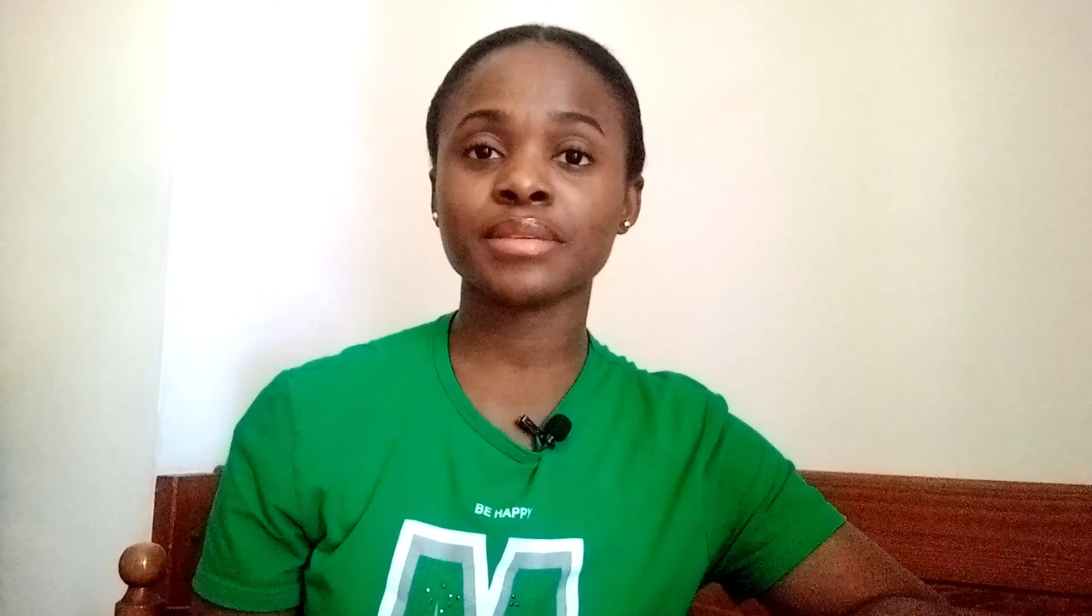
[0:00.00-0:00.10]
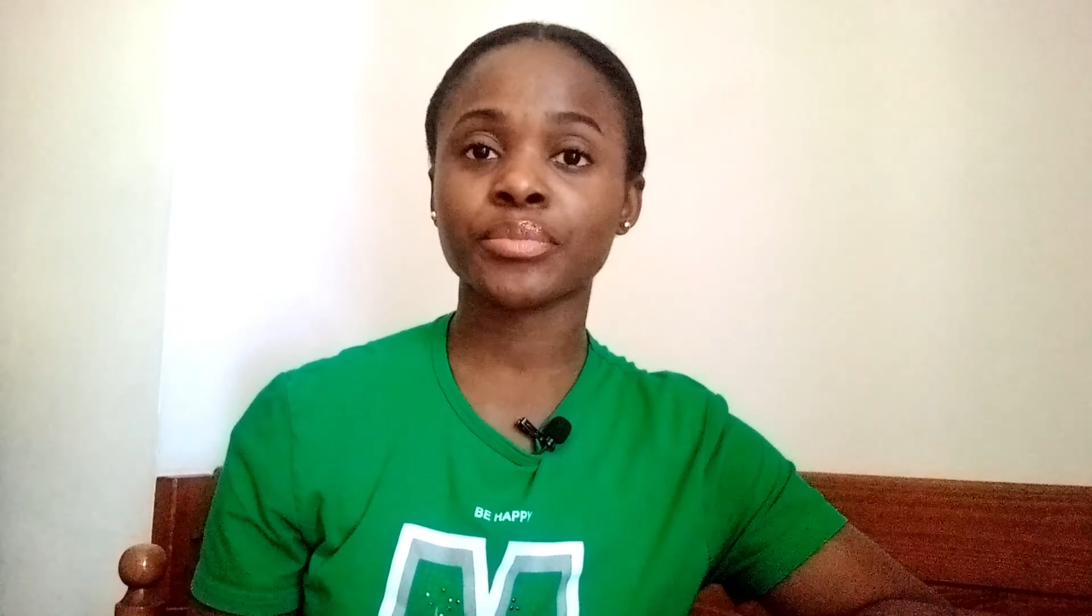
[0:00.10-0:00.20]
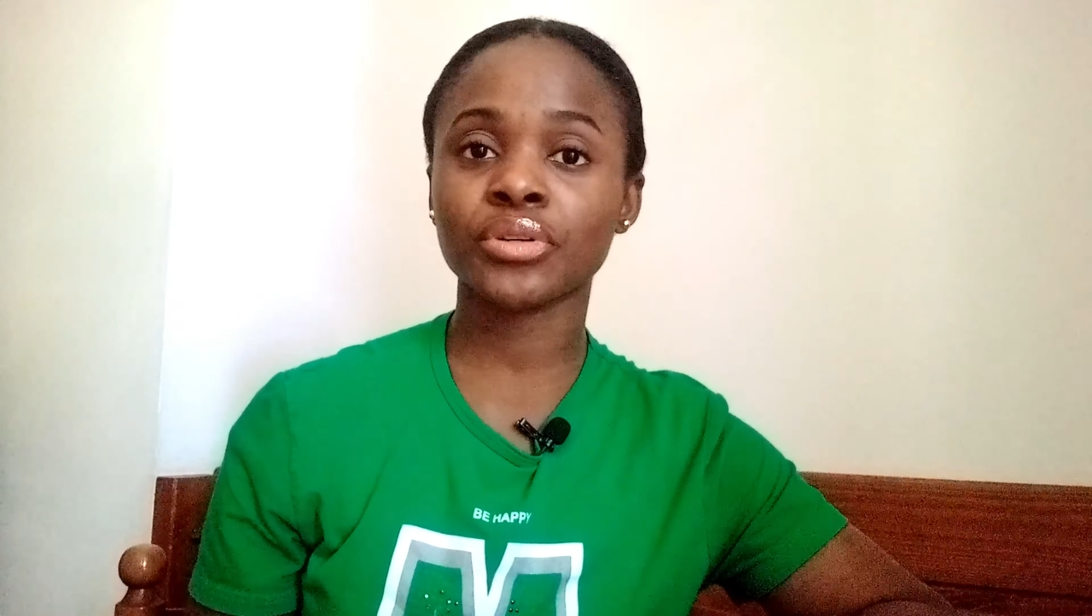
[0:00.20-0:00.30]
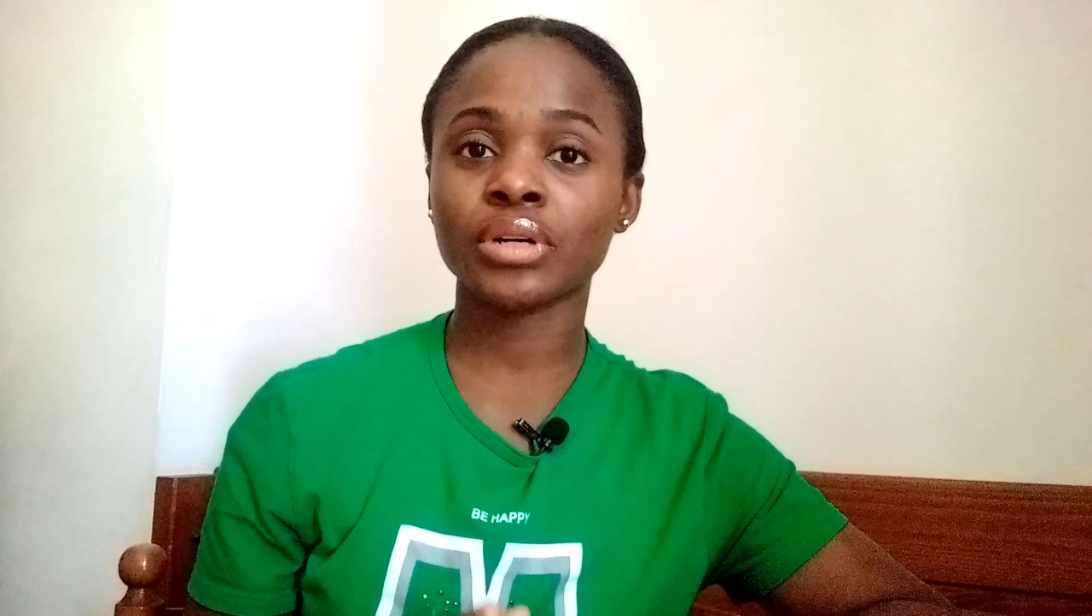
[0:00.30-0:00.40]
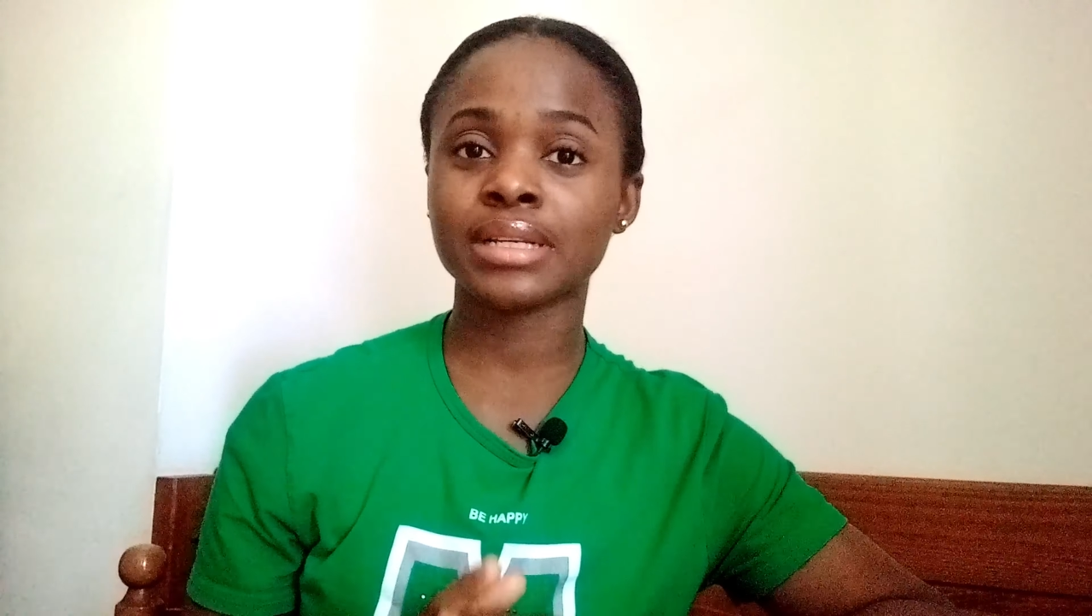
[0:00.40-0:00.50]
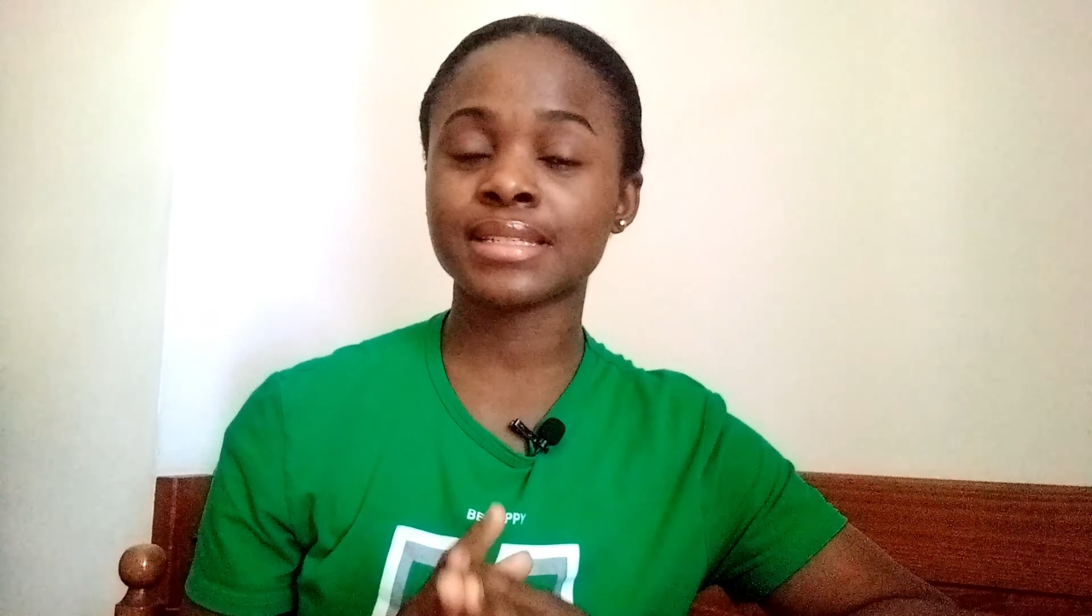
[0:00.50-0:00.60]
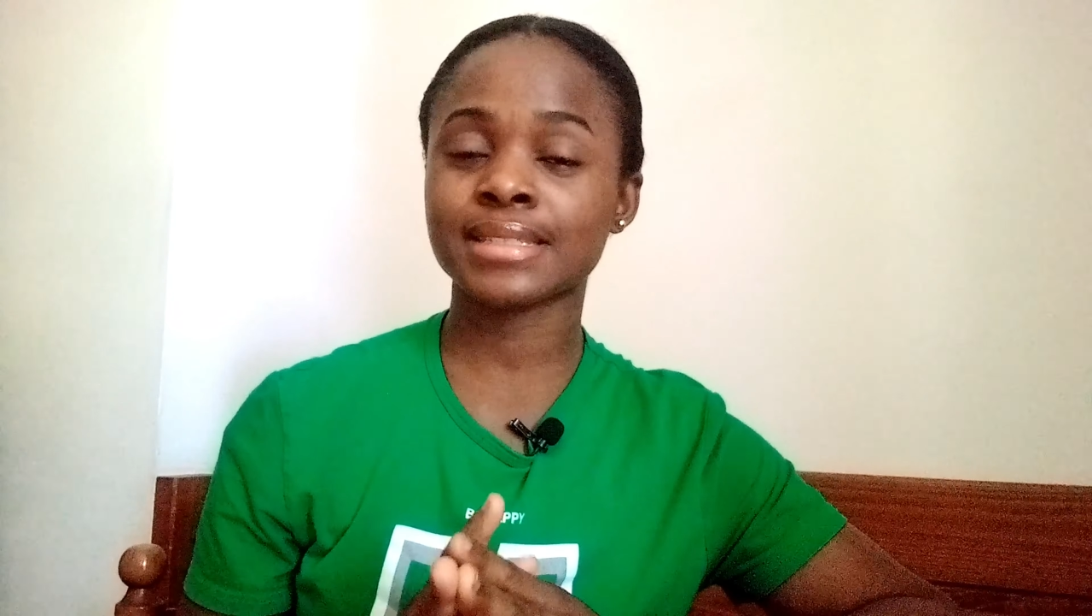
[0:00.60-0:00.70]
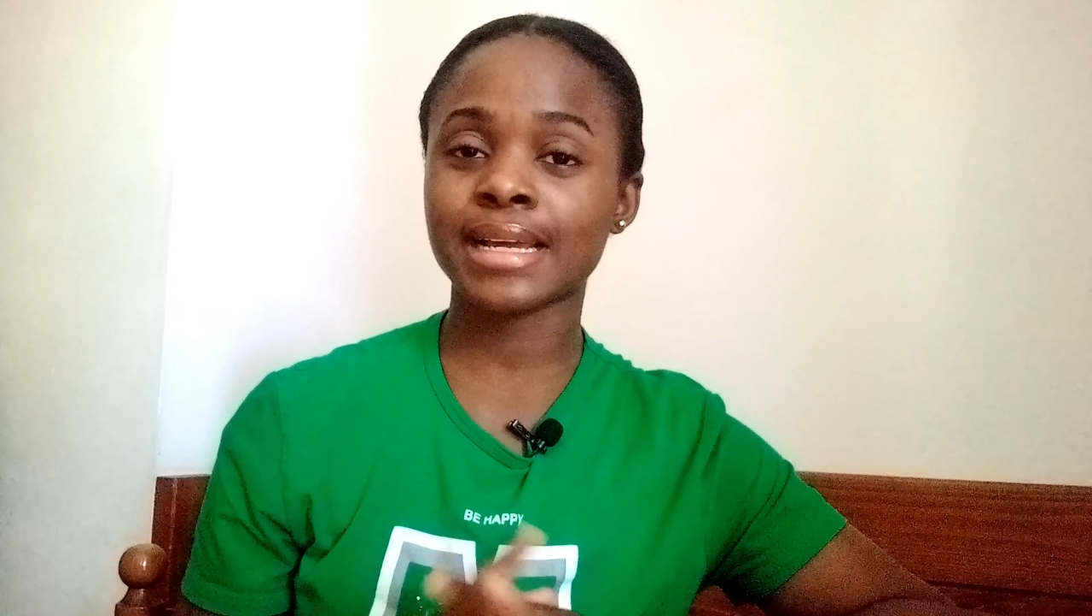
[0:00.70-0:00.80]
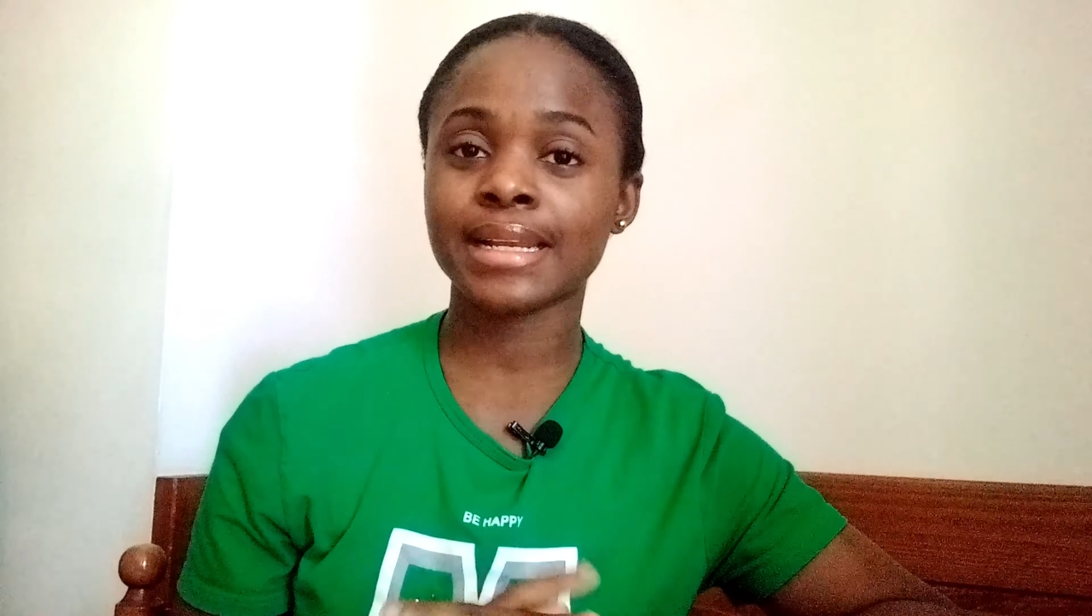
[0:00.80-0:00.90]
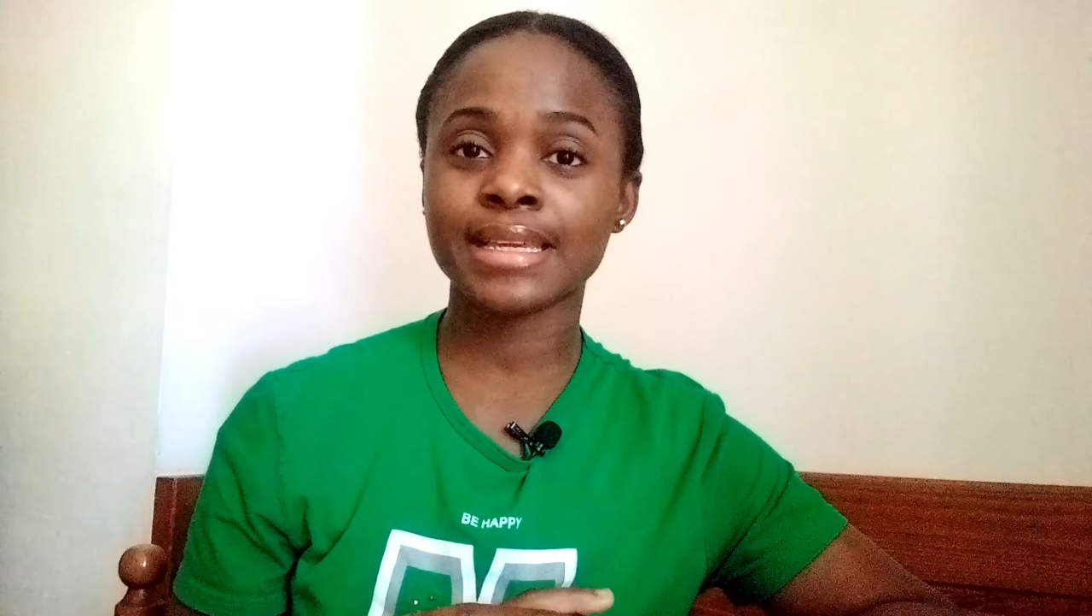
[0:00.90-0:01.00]
simple and it's
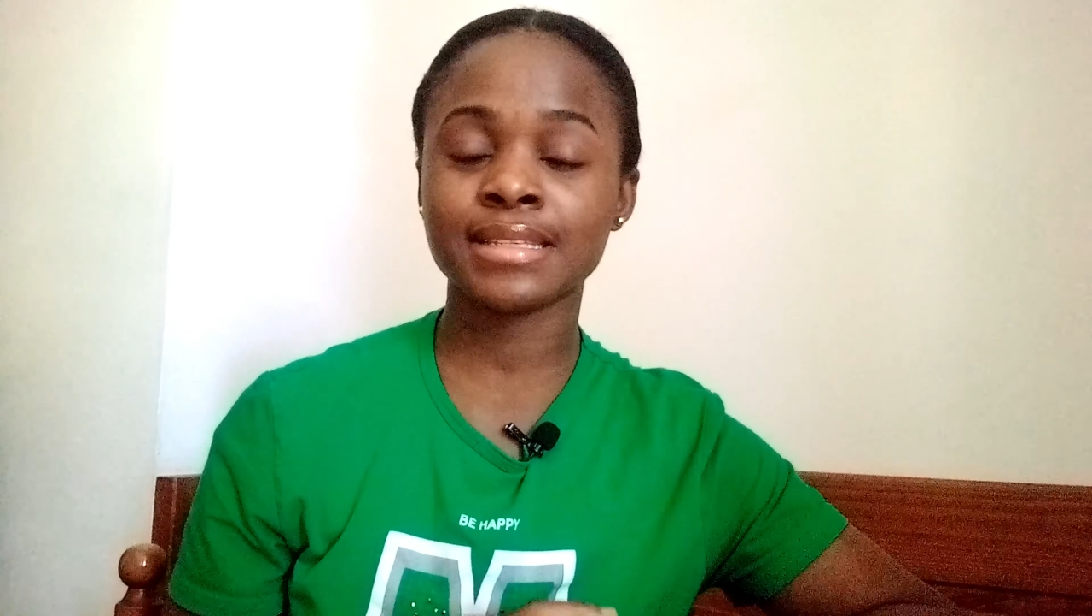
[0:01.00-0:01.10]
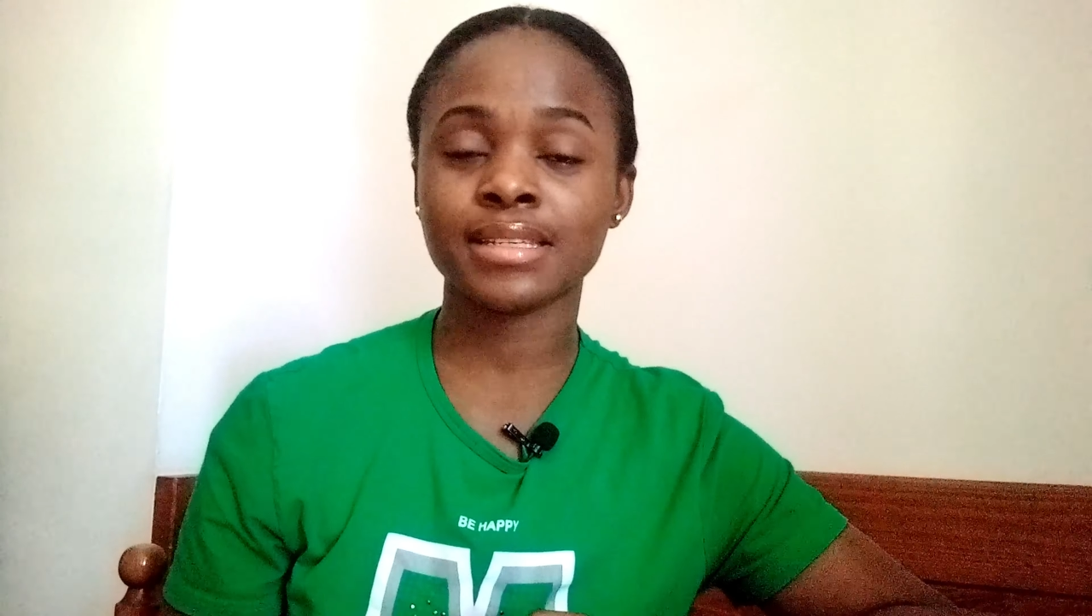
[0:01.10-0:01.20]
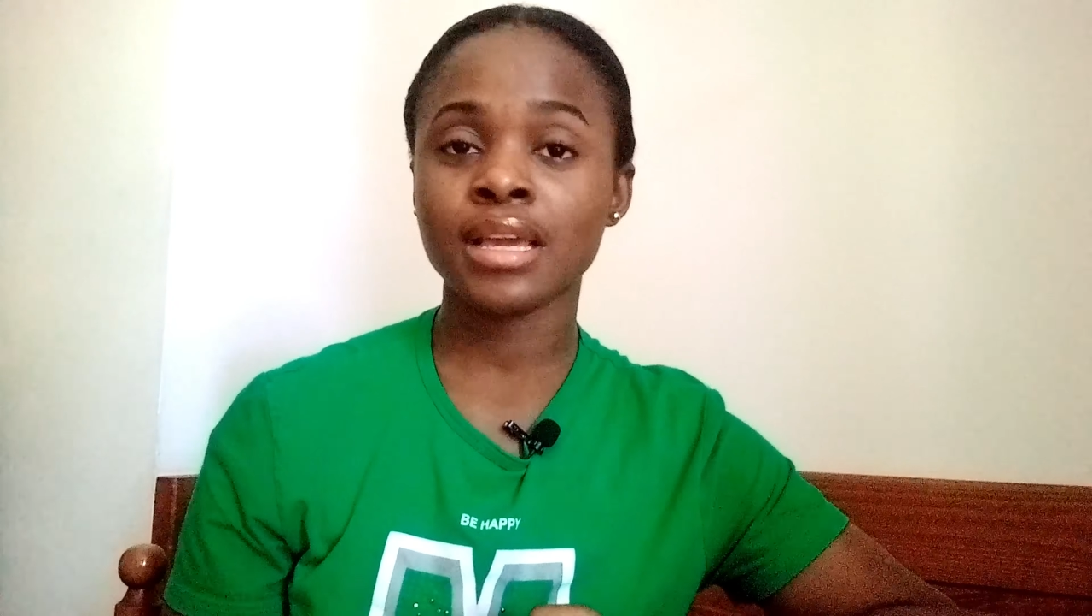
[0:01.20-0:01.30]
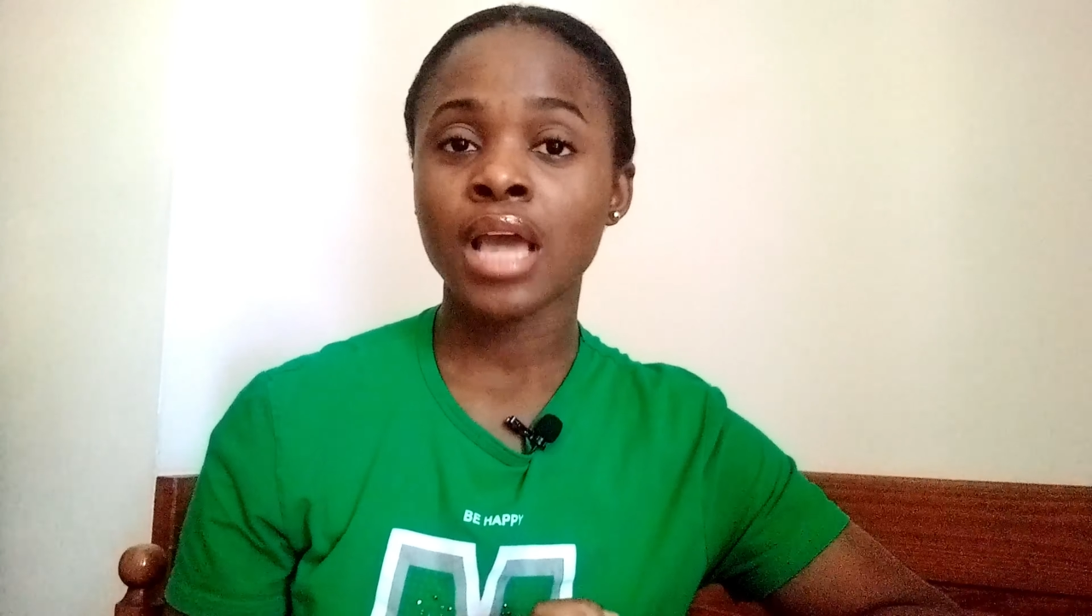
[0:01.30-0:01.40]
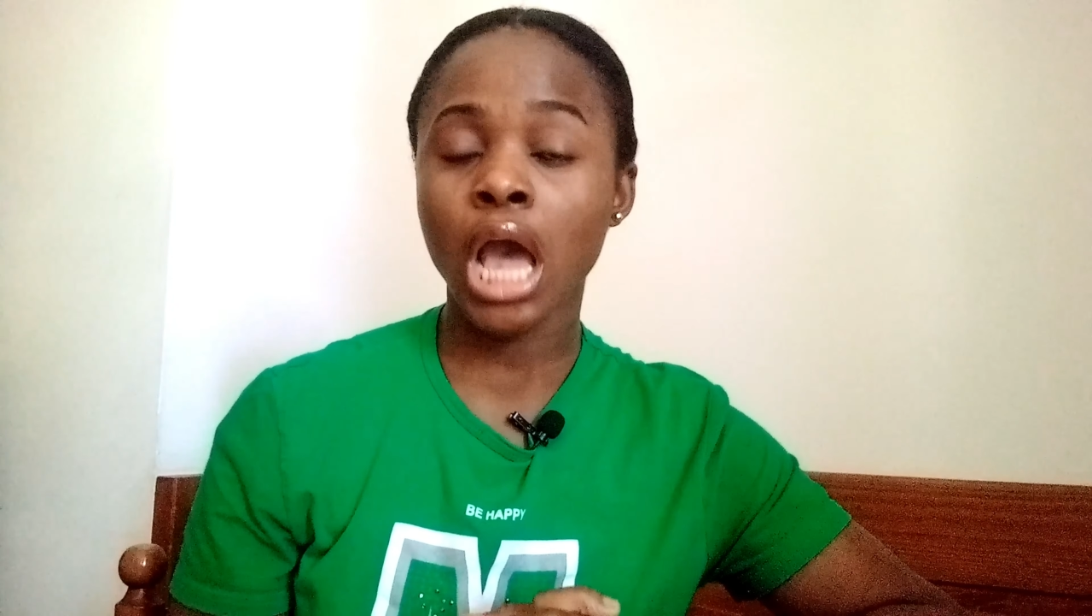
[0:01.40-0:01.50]
that easy.